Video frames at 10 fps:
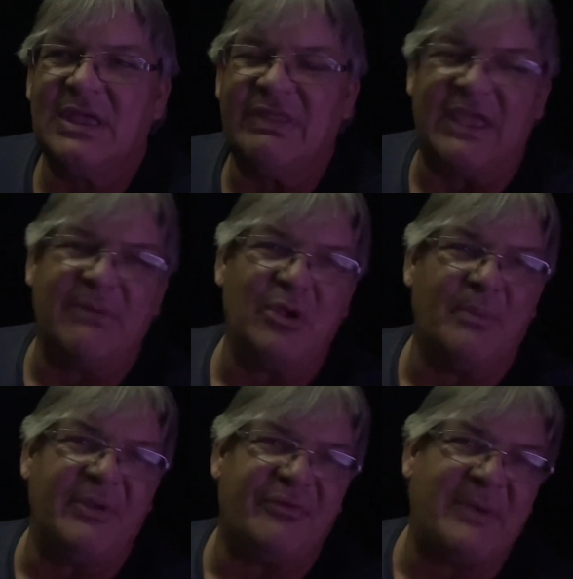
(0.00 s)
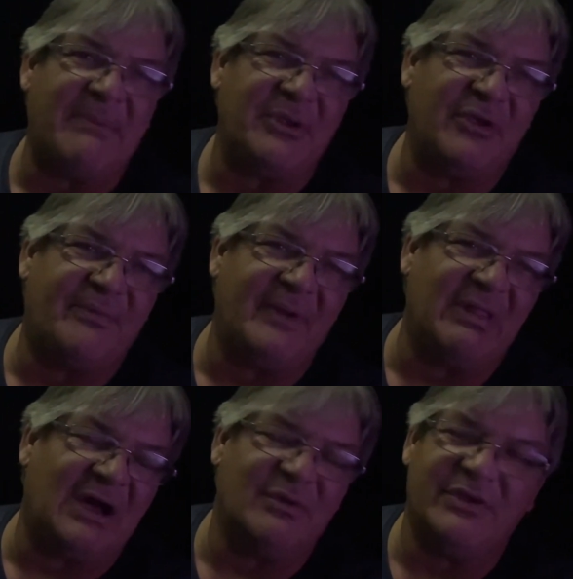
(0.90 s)
And they give you a piece of paper you
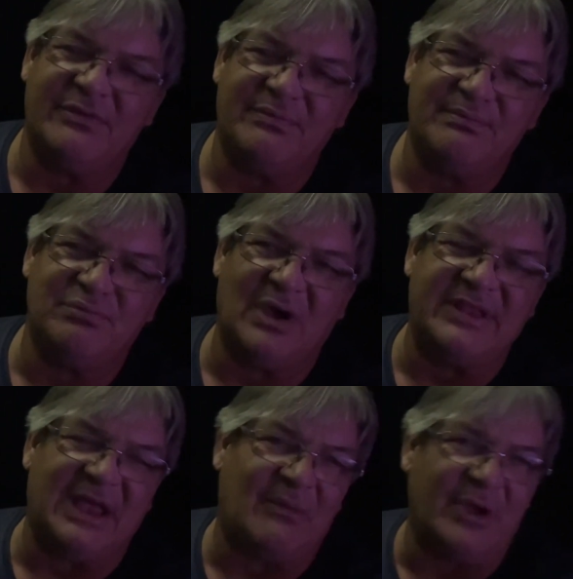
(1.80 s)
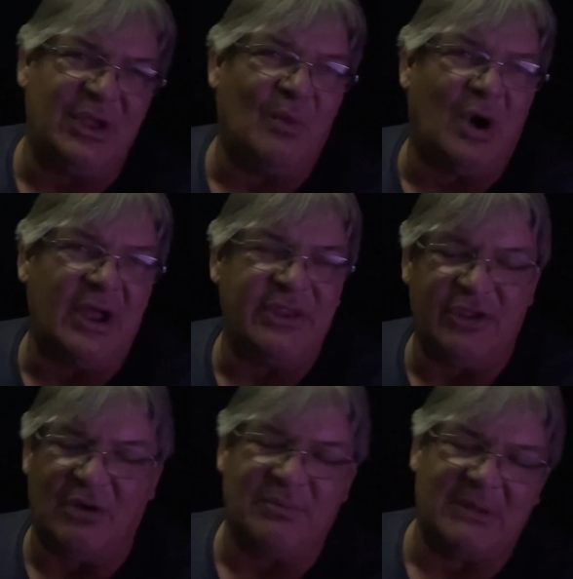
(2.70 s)
fill out, and you write down what you want,
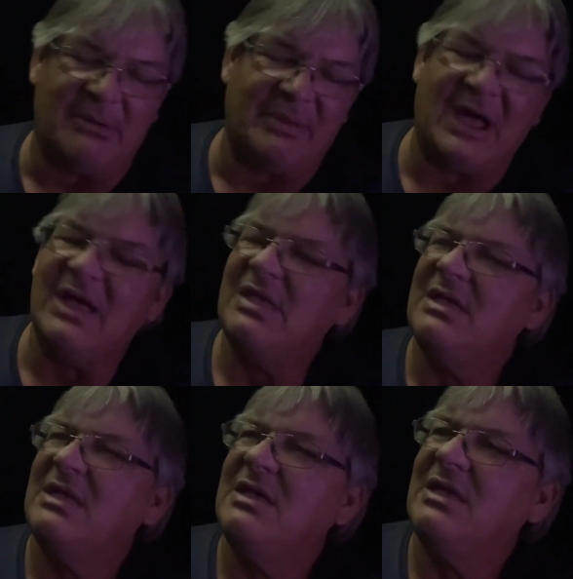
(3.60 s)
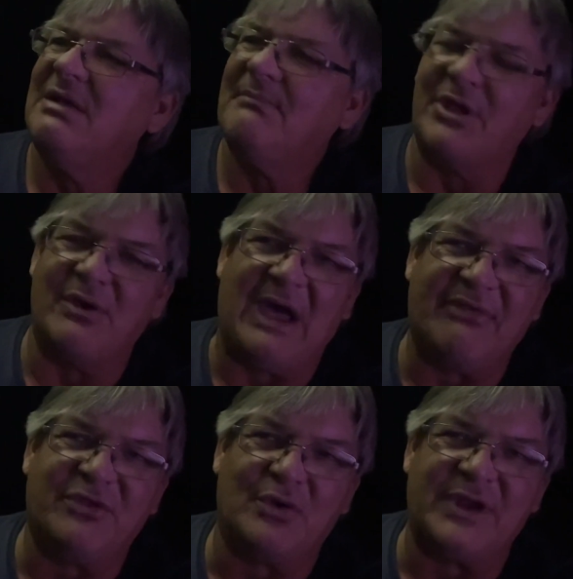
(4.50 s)
blah, blah, blah. But you
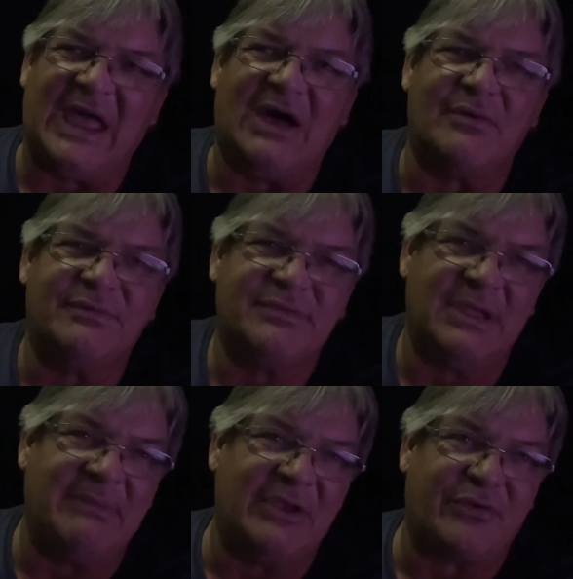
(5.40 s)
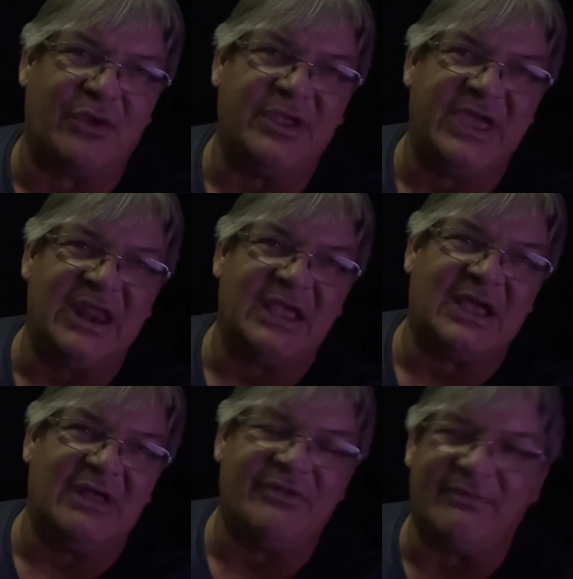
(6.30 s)
have to go down and make sure you get it,
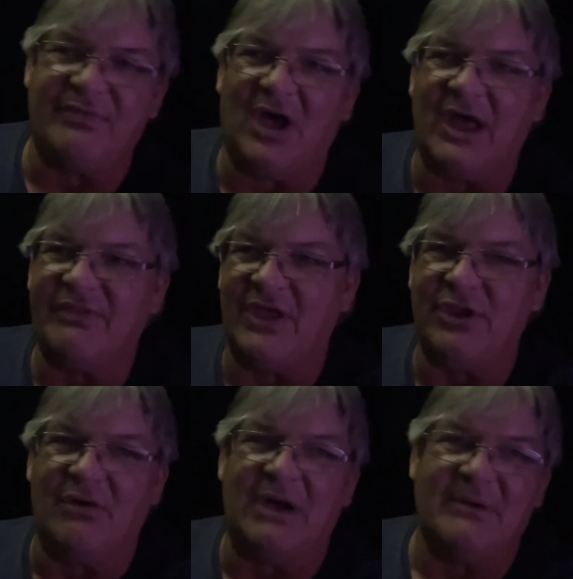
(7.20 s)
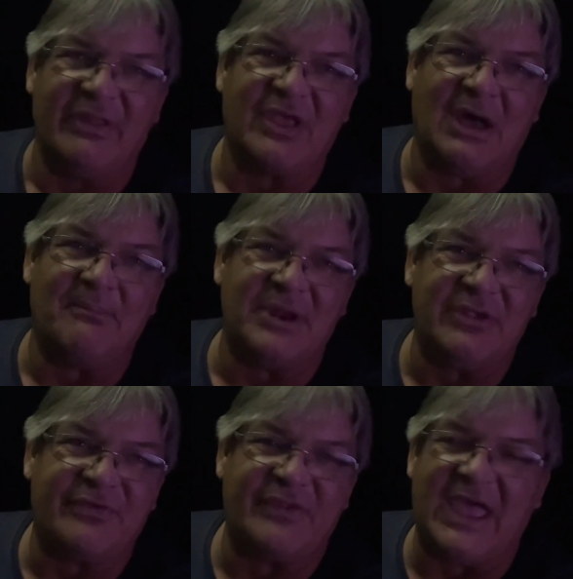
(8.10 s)
because if not, then you'll have other
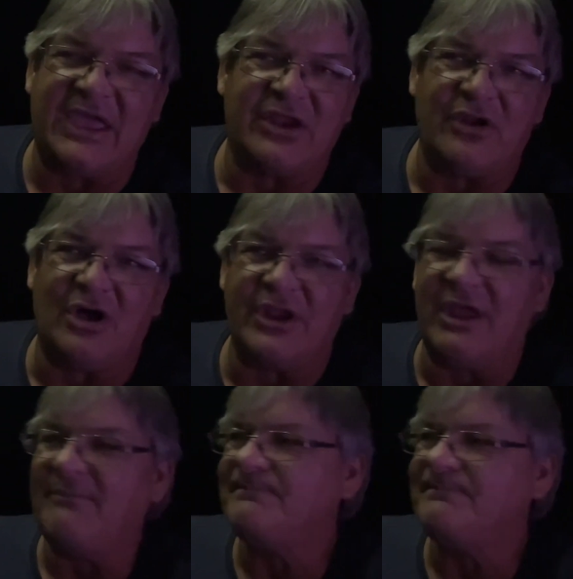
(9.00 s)
companies snagging it on you.